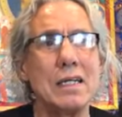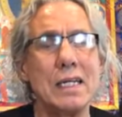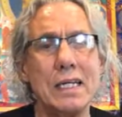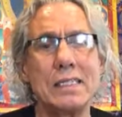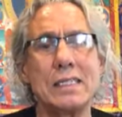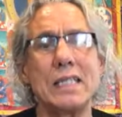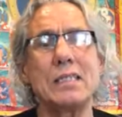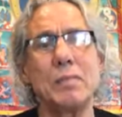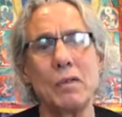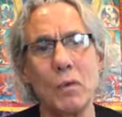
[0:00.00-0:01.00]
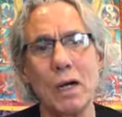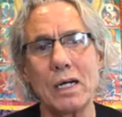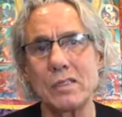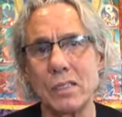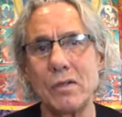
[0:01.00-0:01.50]
He is said to be
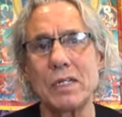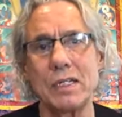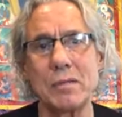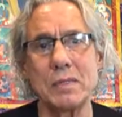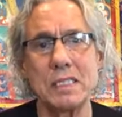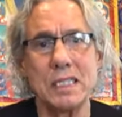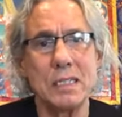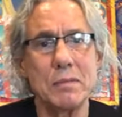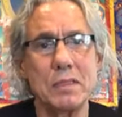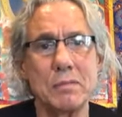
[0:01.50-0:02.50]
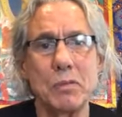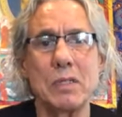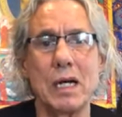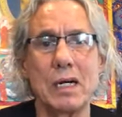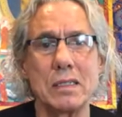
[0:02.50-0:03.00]
wise. Go to him. His name is
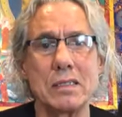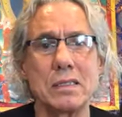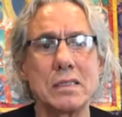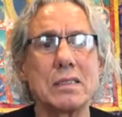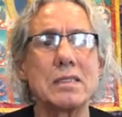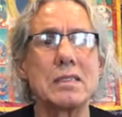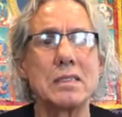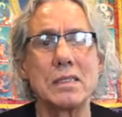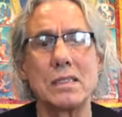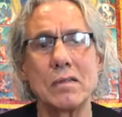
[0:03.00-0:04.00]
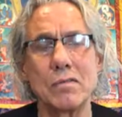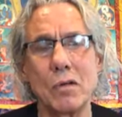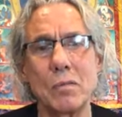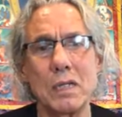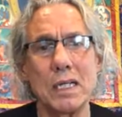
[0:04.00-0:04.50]
Buddha,
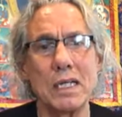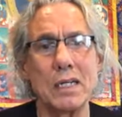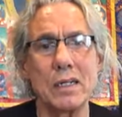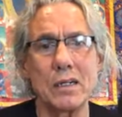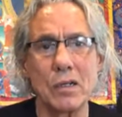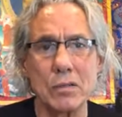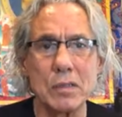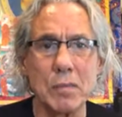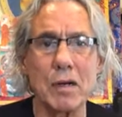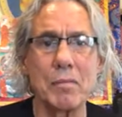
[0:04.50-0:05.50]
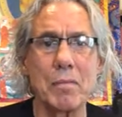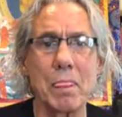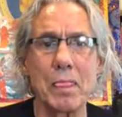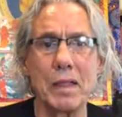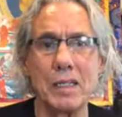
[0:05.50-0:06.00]
formerly Gotama.
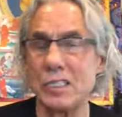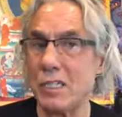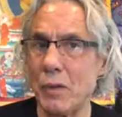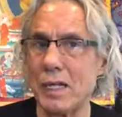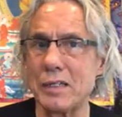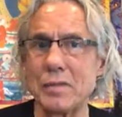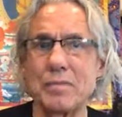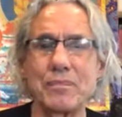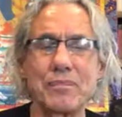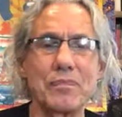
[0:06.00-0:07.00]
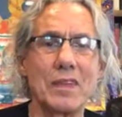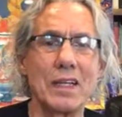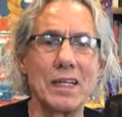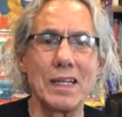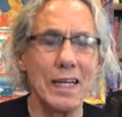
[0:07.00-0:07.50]
And she went.
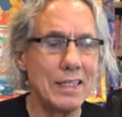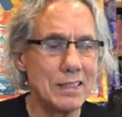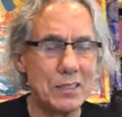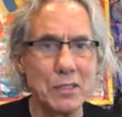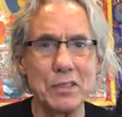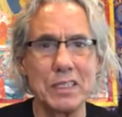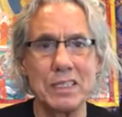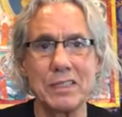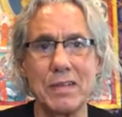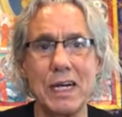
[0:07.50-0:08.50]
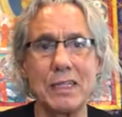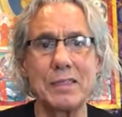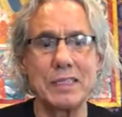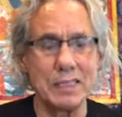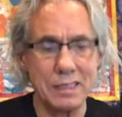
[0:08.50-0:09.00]
And as the sutta
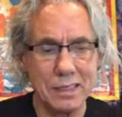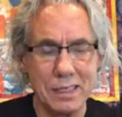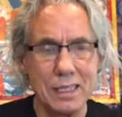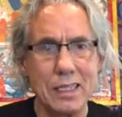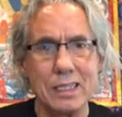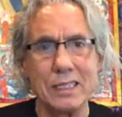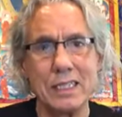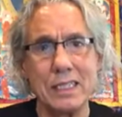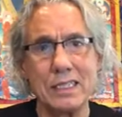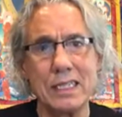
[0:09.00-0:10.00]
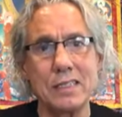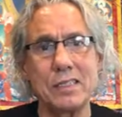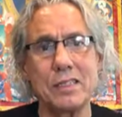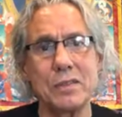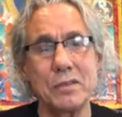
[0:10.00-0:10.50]
decides, she said
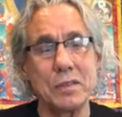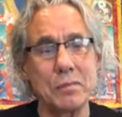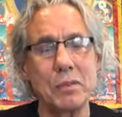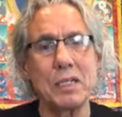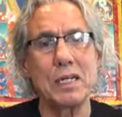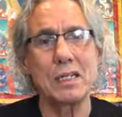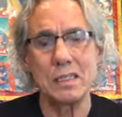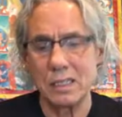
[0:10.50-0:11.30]
to the Buddha,